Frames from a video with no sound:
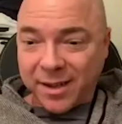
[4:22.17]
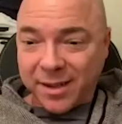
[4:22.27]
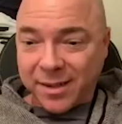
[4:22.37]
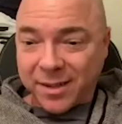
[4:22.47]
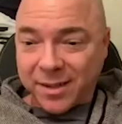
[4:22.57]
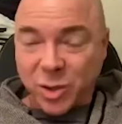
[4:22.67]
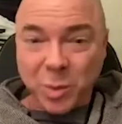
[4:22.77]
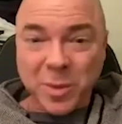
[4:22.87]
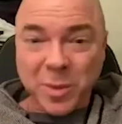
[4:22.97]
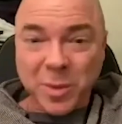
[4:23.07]

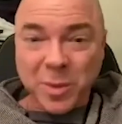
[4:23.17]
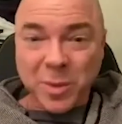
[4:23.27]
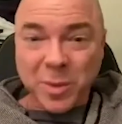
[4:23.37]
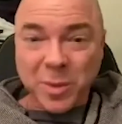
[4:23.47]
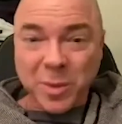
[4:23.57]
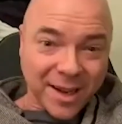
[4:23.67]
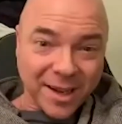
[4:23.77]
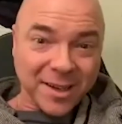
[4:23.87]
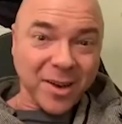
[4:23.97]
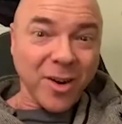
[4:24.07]
swimming, and
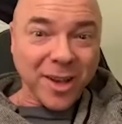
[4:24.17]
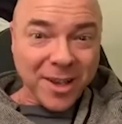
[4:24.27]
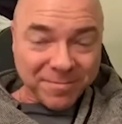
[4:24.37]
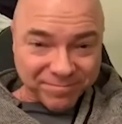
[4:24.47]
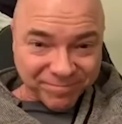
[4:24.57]
I did hockey.